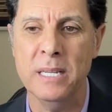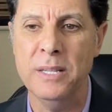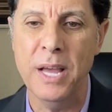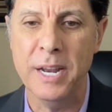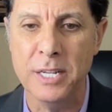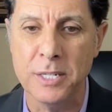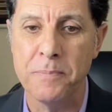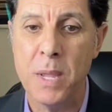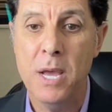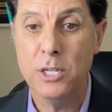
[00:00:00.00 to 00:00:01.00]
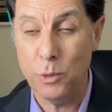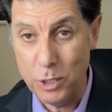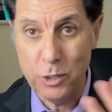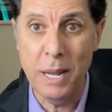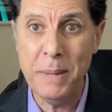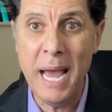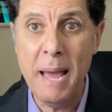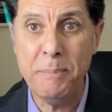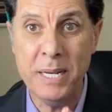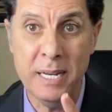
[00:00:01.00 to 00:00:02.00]
in that is. So what's going to be
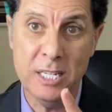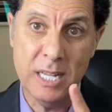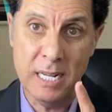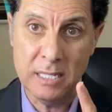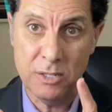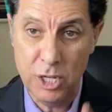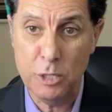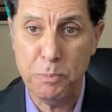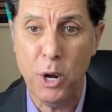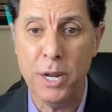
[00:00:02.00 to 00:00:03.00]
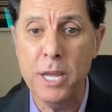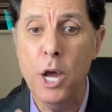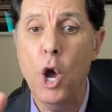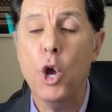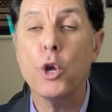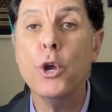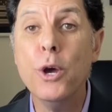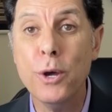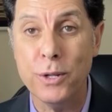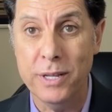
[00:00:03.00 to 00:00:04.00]
happening is that this party
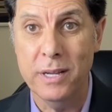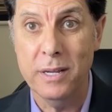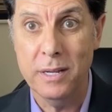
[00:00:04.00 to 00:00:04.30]
could